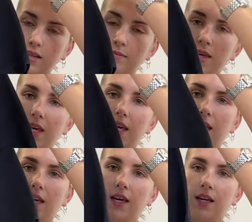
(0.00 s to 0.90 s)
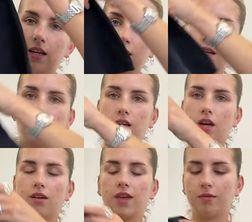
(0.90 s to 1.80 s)
to me,
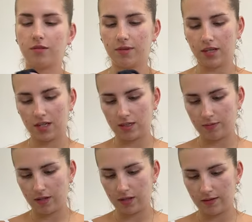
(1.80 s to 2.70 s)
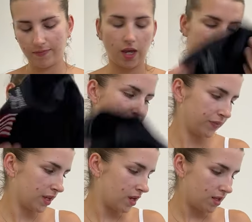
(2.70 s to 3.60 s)
oh that would have been good to put in, oh well.
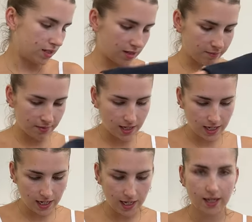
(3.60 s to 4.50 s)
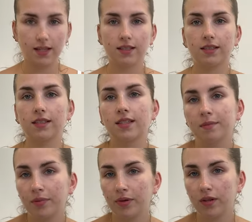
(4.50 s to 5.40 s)
To me, like
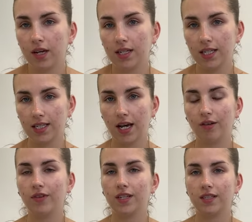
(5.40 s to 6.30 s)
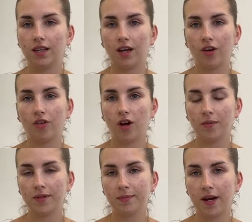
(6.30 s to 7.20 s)
simple 90s outfits, a
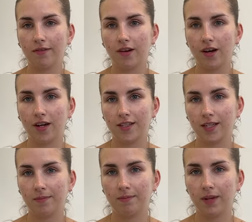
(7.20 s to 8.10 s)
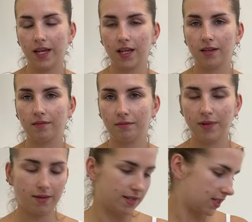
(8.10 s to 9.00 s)
cropped pair of cargos and a like
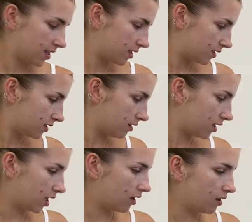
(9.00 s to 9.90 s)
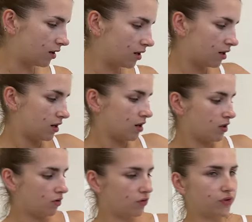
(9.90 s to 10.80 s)
baby tee is so cute.
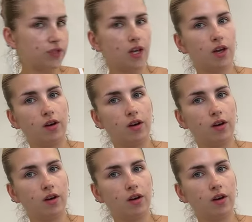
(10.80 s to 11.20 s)
Also,